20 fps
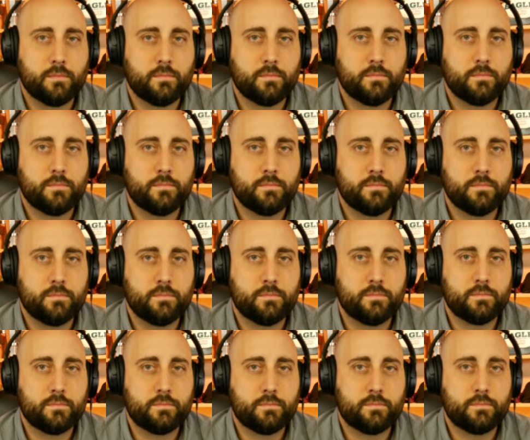
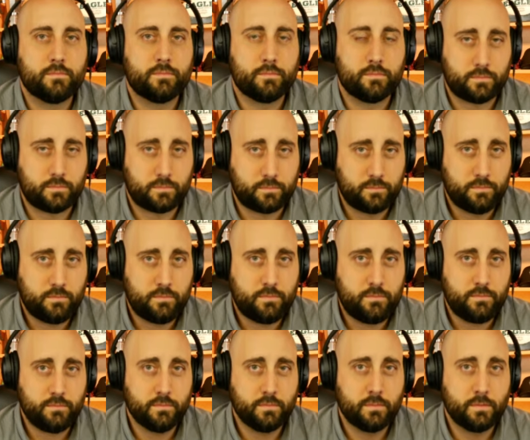
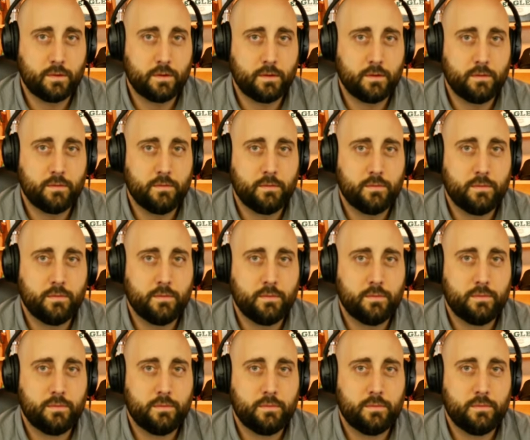
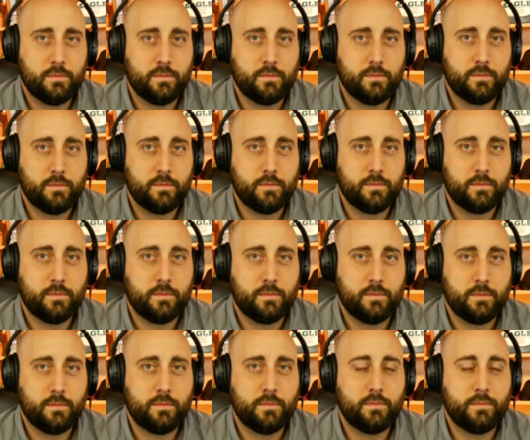
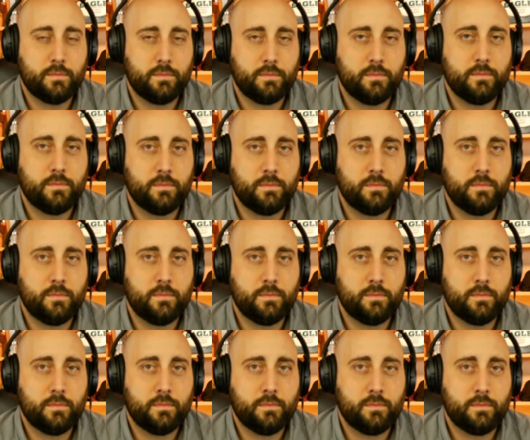
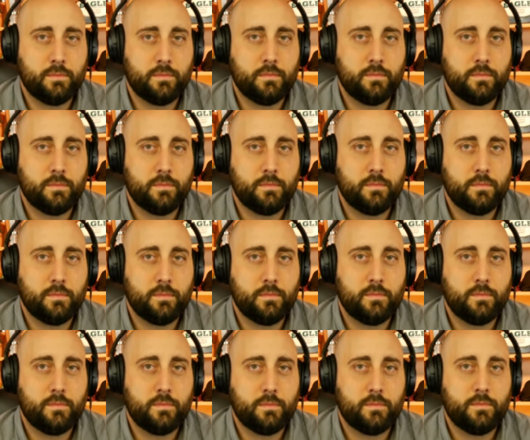
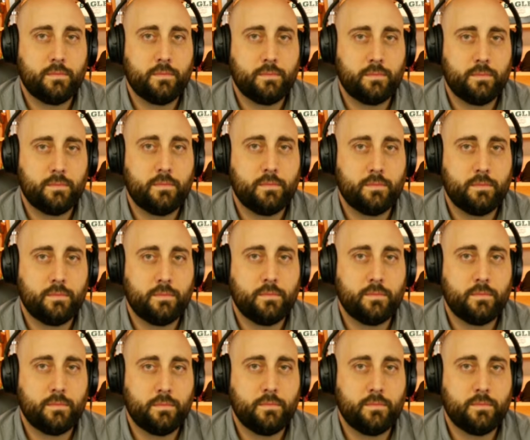
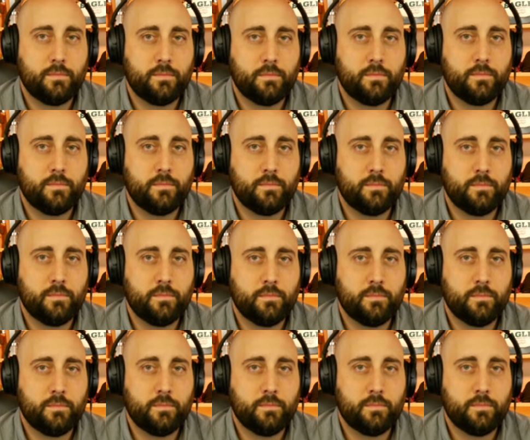(silent)